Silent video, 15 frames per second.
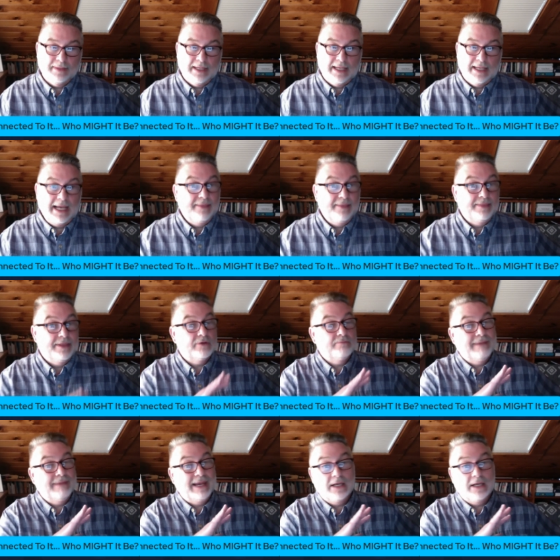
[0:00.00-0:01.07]
And there
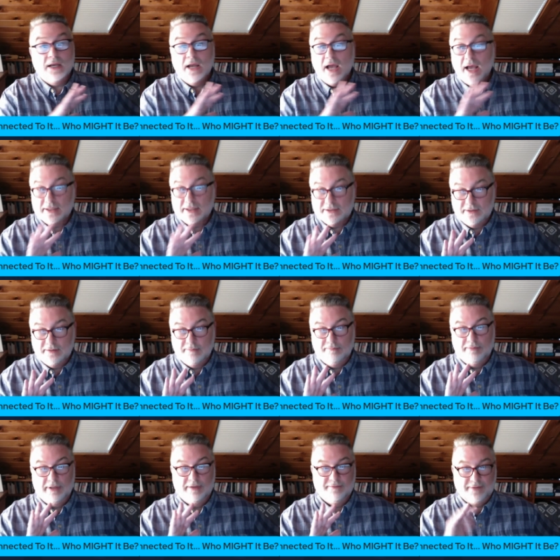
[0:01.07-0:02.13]
may not
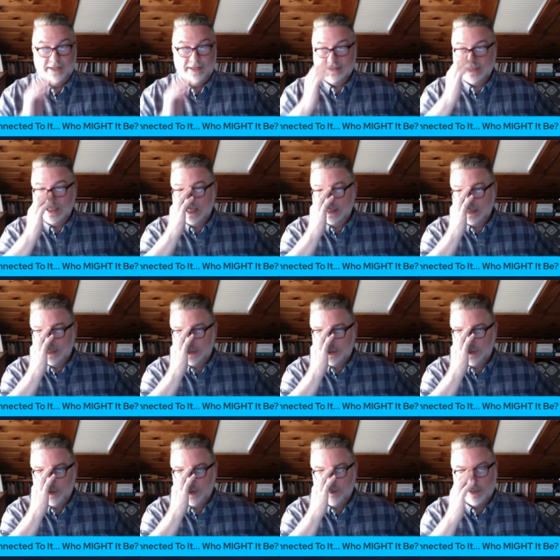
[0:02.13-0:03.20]
be a face connected
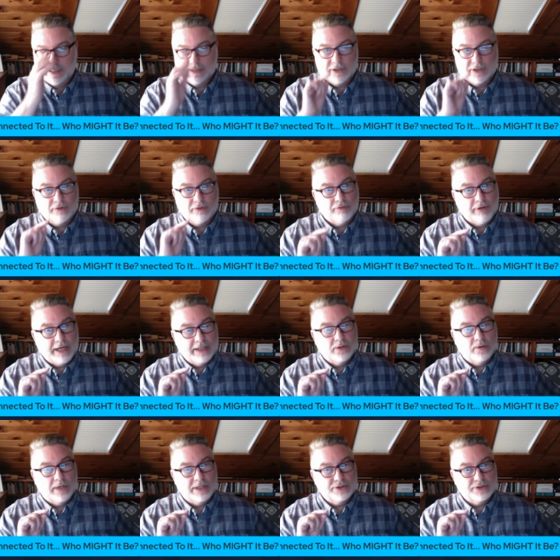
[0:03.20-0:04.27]
to it, but it's a great
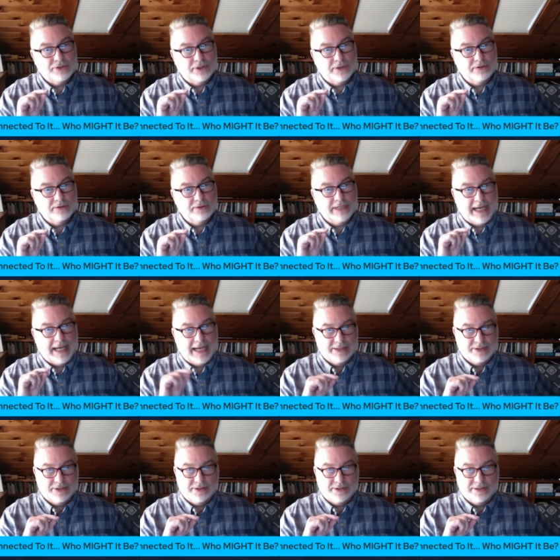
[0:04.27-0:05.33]
question to
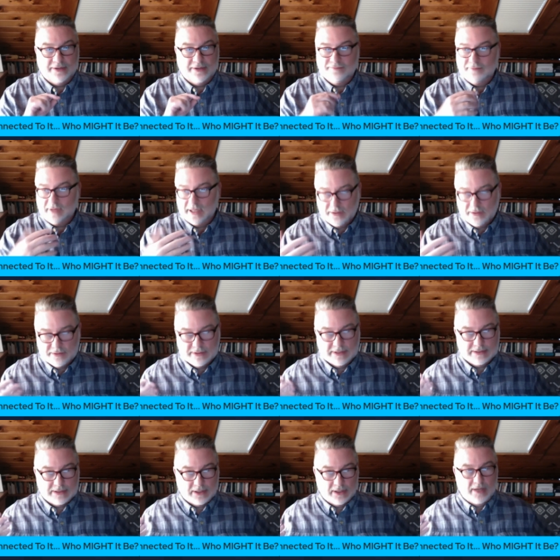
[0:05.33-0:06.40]
ask yourself. I use
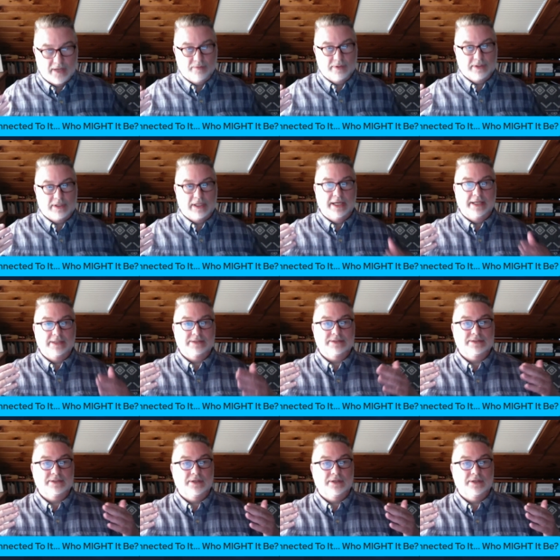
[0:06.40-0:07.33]
this a lot with clients